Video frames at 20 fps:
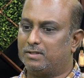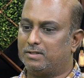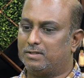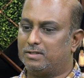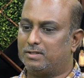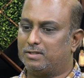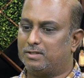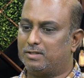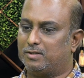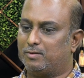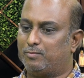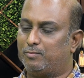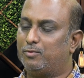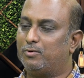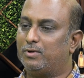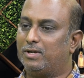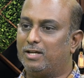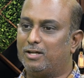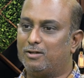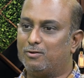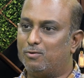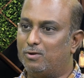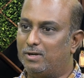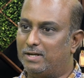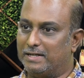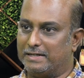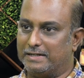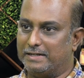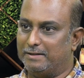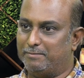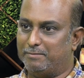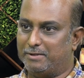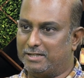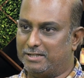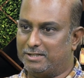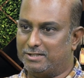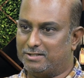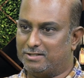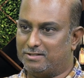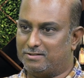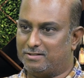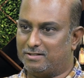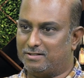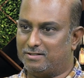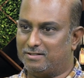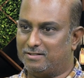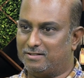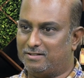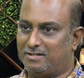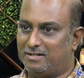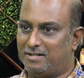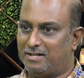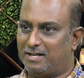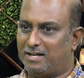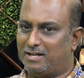Gultakdi Meditation Center.